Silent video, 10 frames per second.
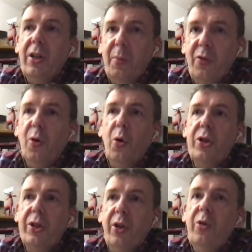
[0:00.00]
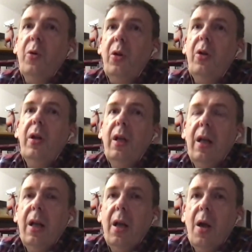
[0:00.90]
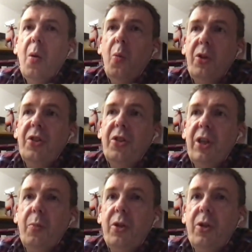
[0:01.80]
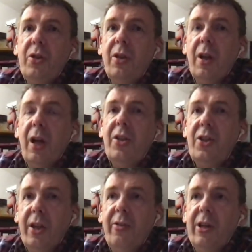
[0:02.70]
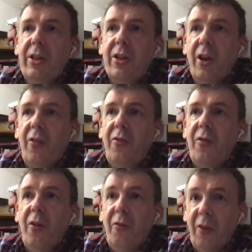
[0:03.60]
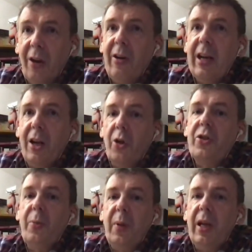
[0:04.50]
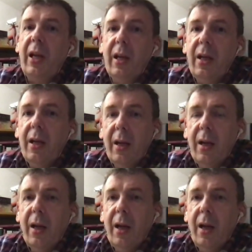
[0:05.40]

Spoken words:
liberation, before Stonewall, was that it was a series of very gossipy